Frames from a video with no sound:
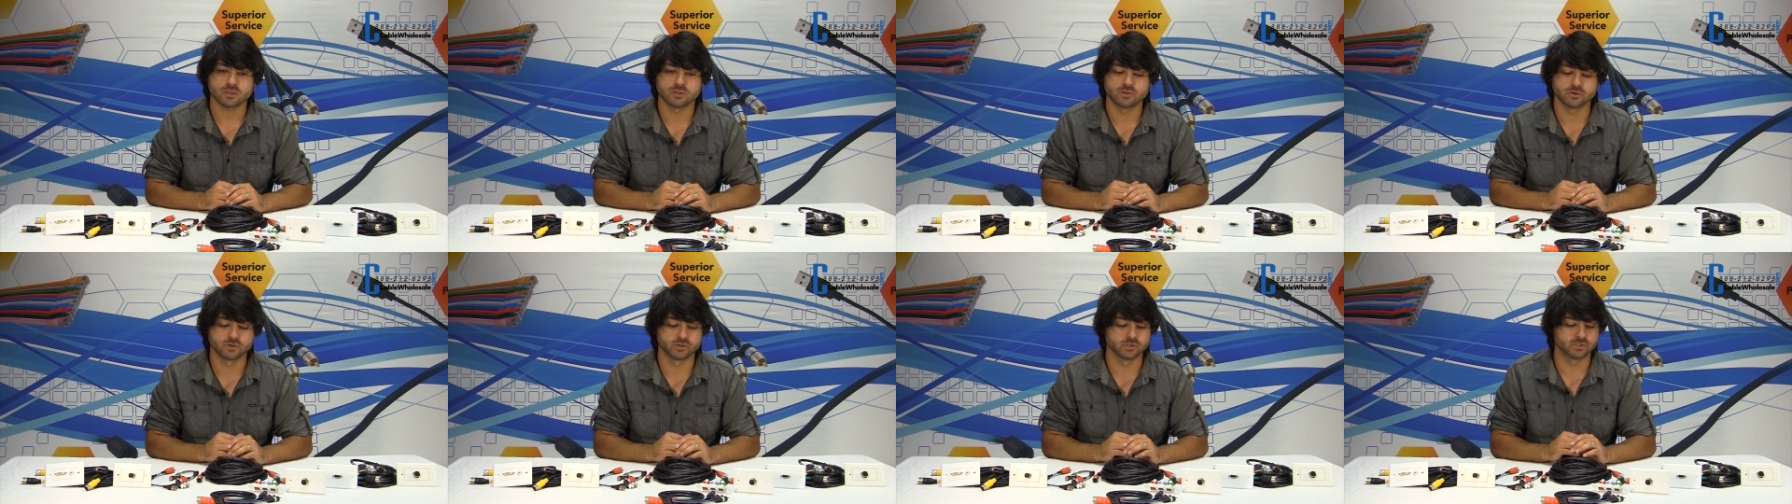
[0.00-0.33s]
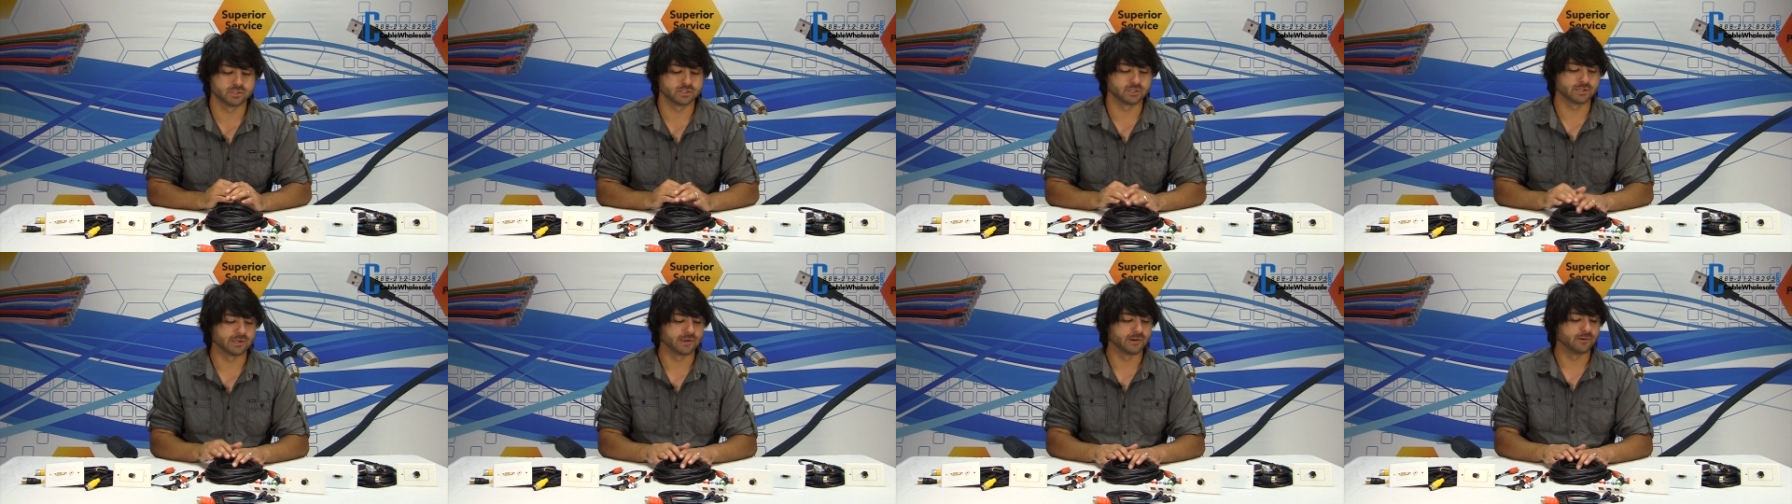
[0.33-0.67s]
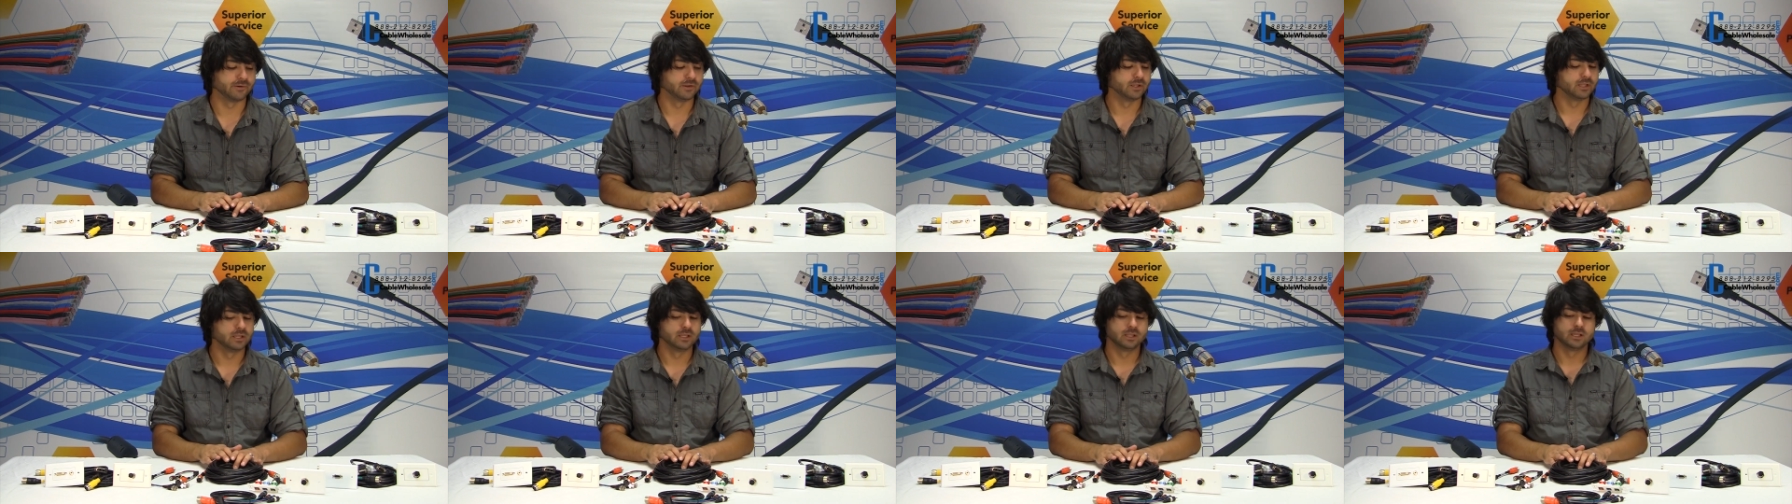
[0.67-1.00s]
You're good to
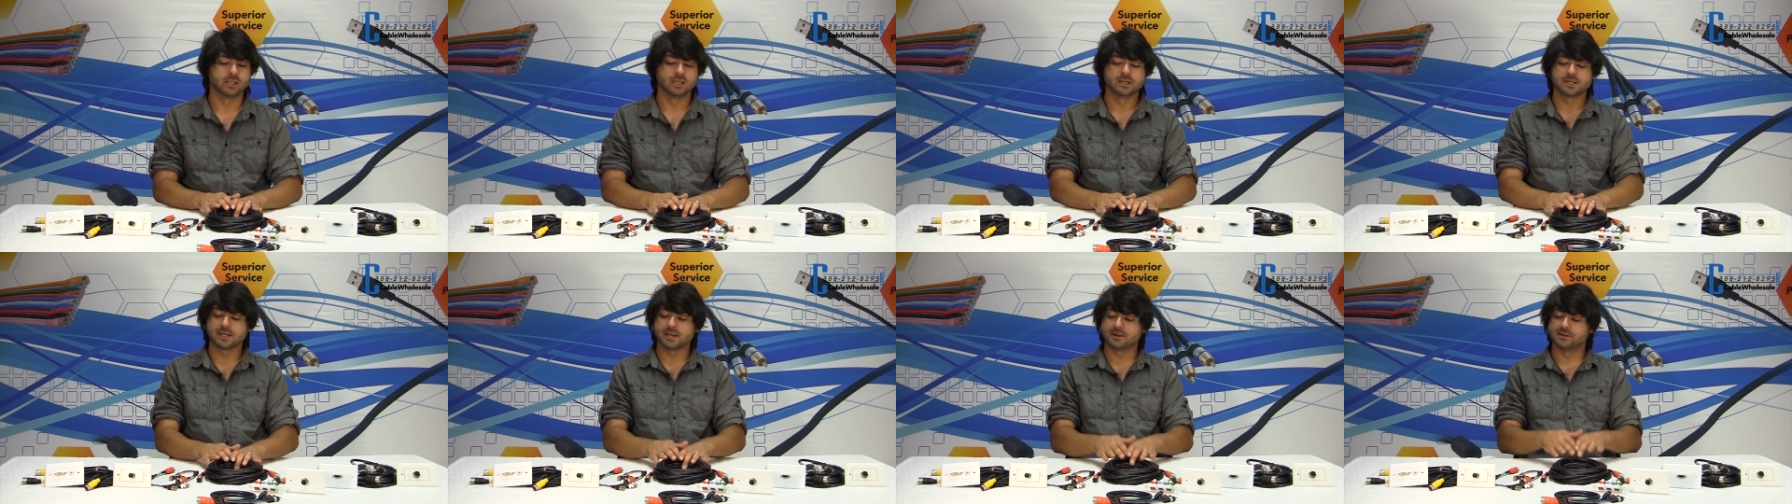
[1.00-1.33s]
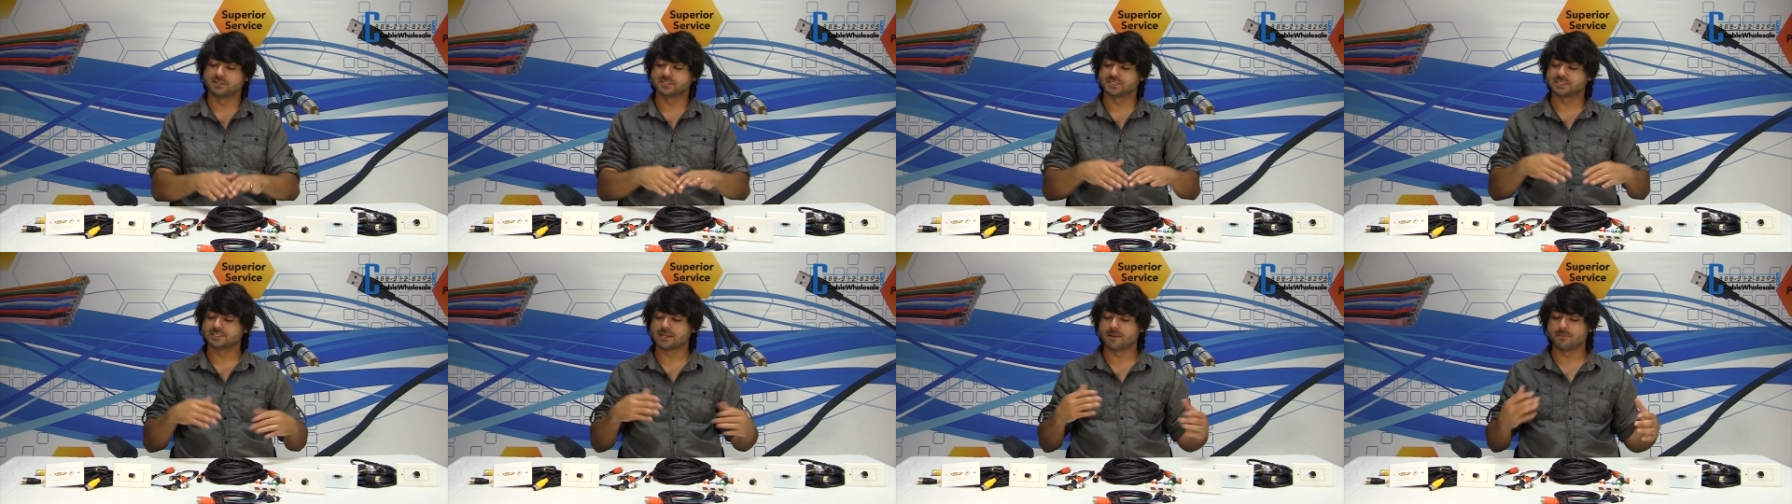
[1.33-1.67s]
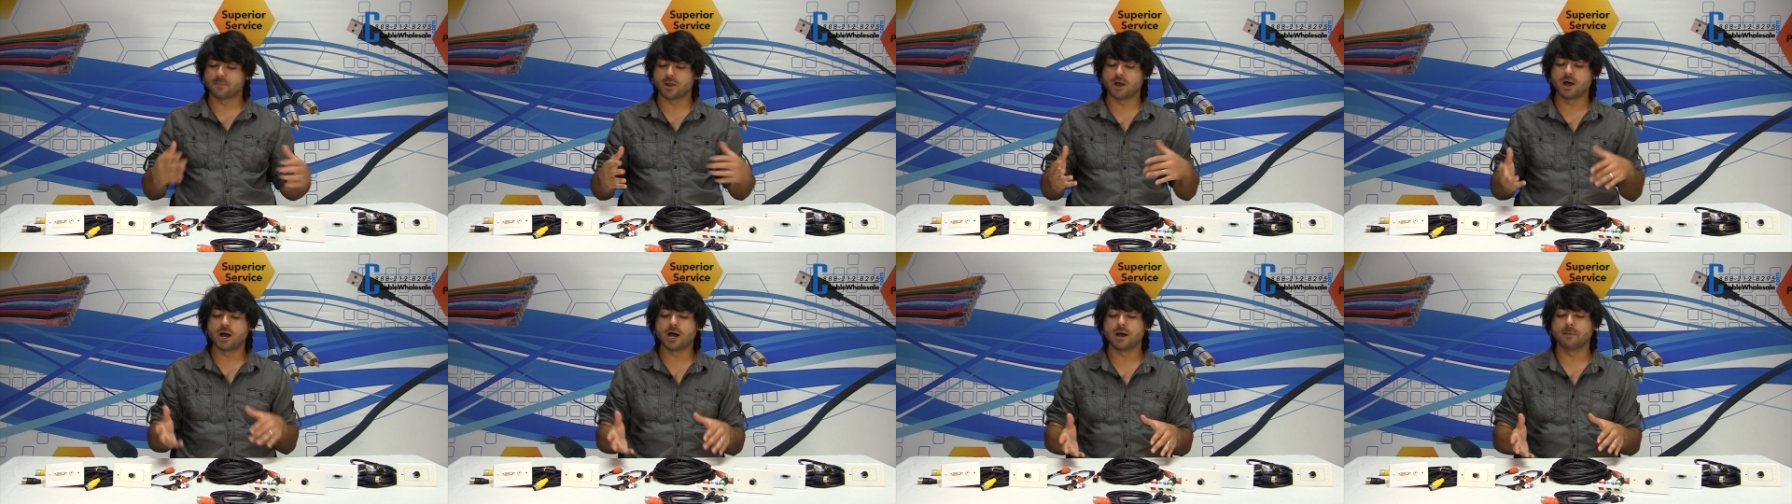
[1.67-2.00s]
go. Now, to
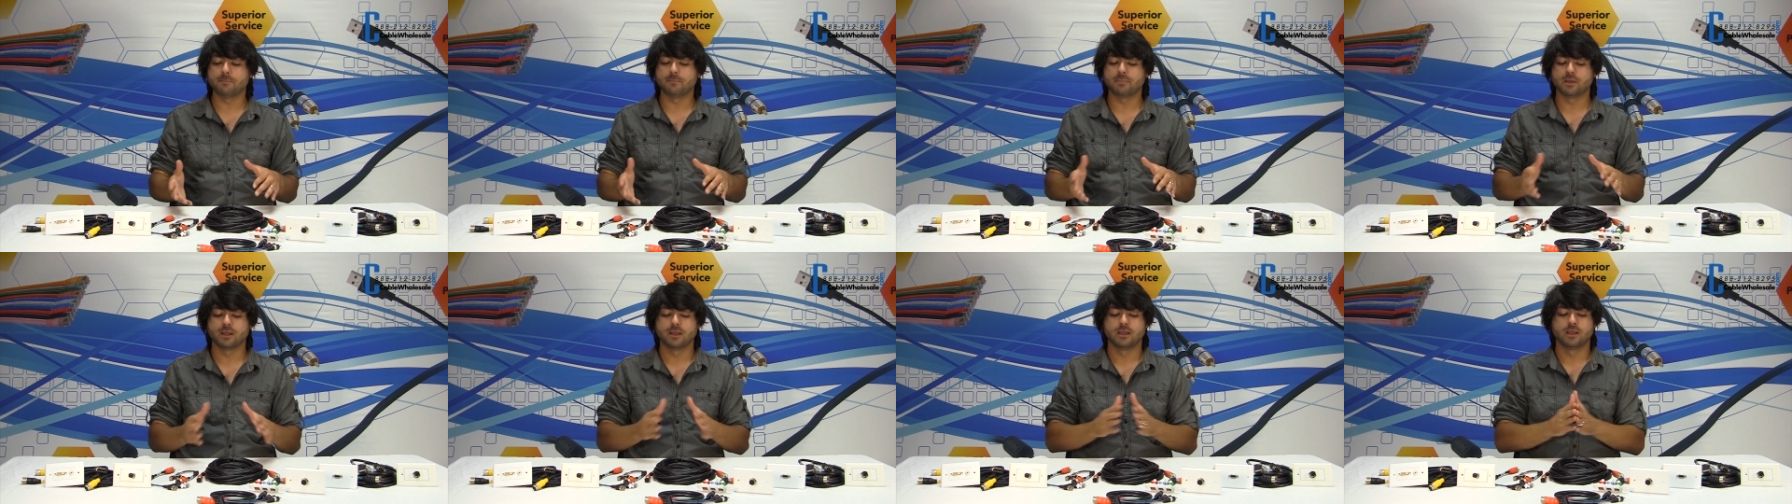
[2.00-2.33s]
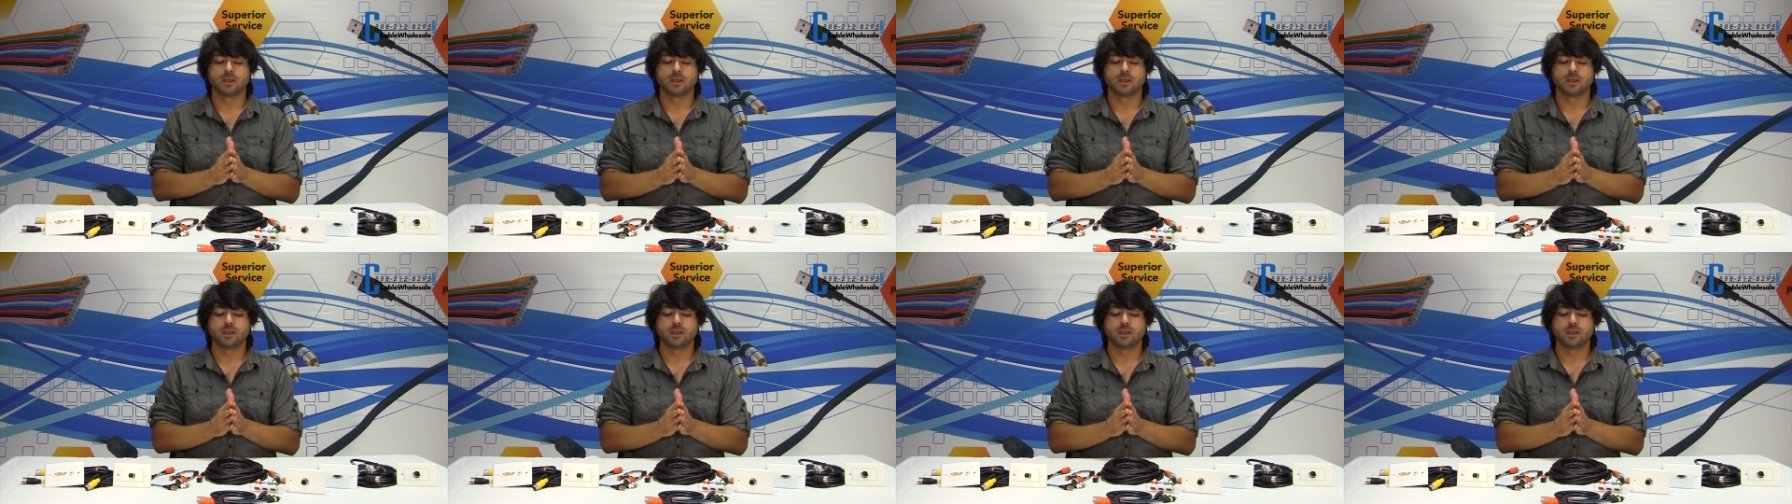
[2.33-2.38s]
sum up,